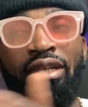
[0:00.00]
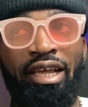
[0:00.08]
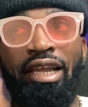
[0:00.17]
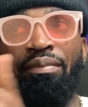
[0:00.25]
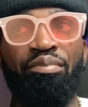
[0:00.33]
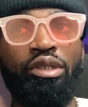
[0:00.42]

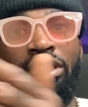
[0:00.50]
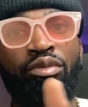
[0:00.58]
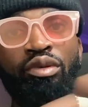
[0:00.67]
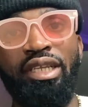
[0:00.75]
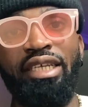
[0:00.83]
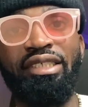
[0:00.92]
like
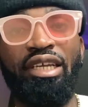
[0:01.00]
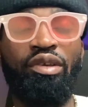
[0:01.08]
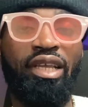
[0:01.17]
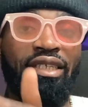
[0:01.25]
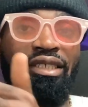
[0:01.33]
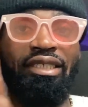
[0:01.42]
possible dates that you
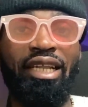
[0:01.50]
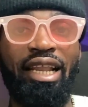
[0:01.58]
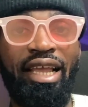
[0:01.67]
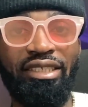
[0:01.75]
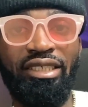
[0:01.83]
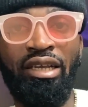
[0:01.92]
can
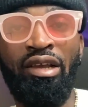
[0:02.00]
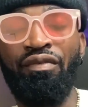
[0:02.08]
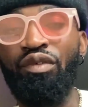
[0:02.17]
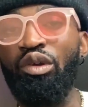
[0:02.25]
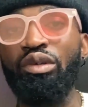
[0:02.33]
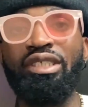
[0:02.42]
select
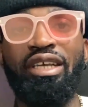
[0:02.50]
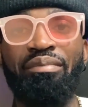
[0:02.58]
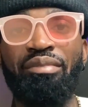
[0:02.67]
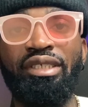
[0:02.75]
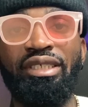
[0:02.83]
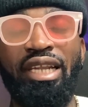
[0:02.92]
for your
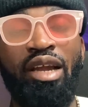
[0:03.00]
submission.